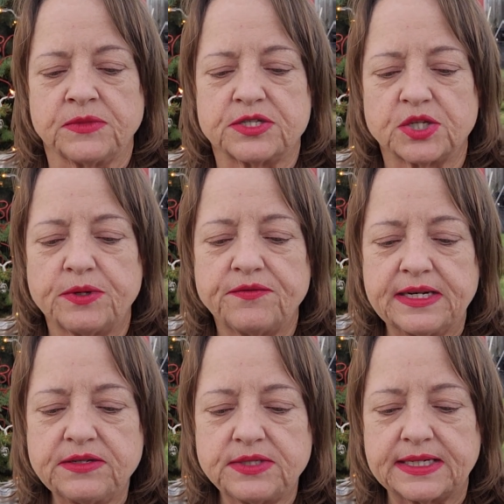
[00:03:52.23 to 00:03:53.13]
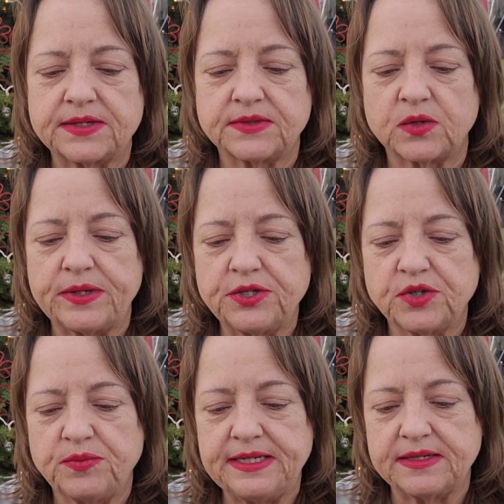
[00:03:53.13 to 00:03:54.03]
So we found out that we
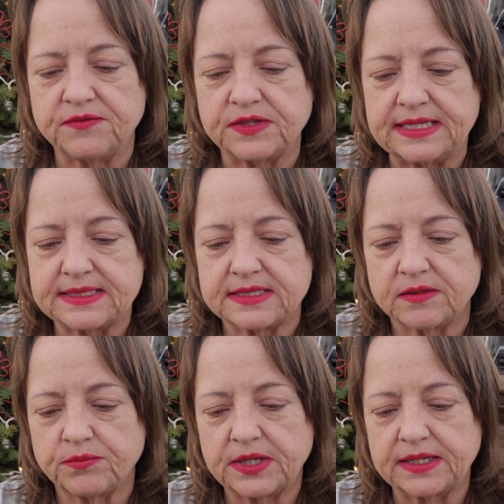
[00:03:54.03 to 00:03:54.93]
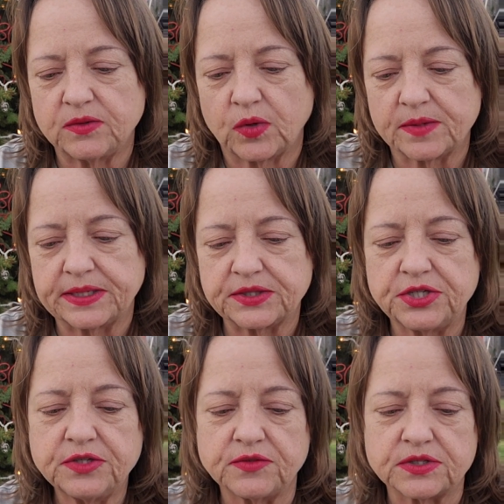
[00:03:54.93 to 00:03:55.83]
could be infinite. But what about the
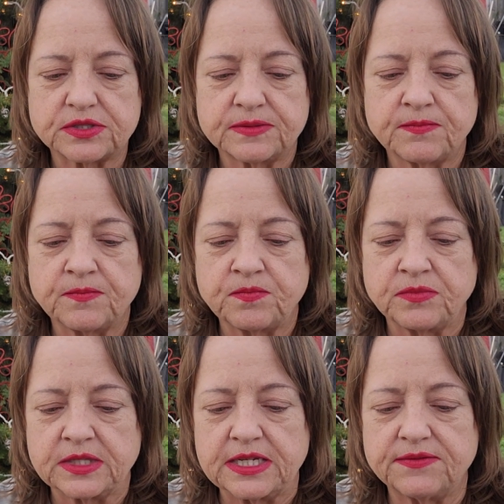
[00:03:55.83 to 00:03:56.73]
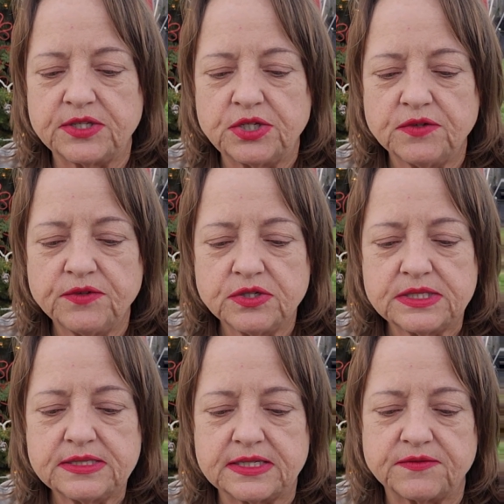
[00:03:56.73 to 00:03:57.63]
universe? If the universe
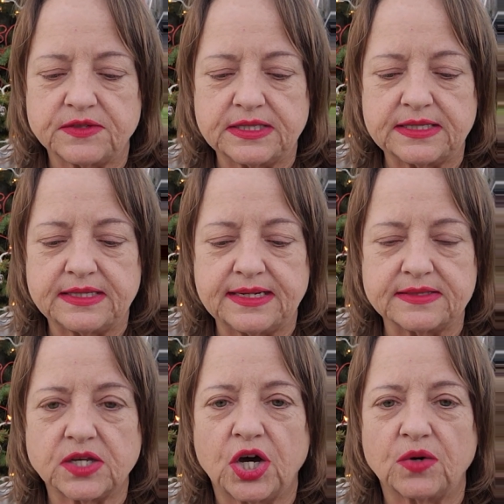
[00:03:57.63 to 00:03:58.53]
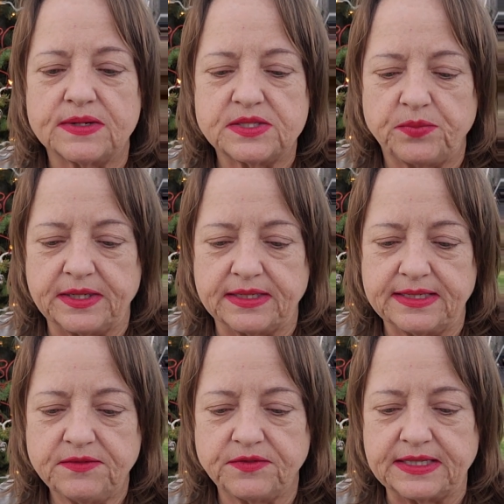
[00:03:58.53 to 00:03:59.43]
is infinite, it has always been
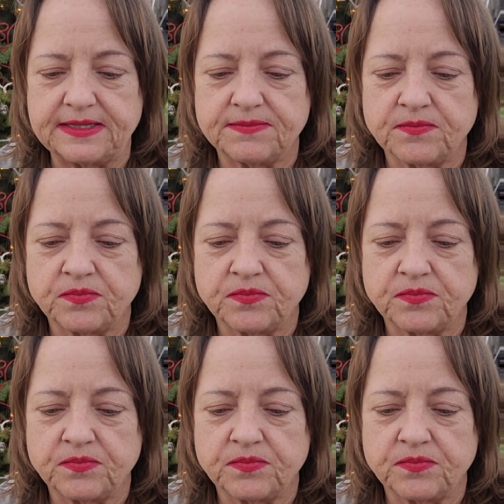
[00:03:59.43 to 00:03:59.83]
infinite.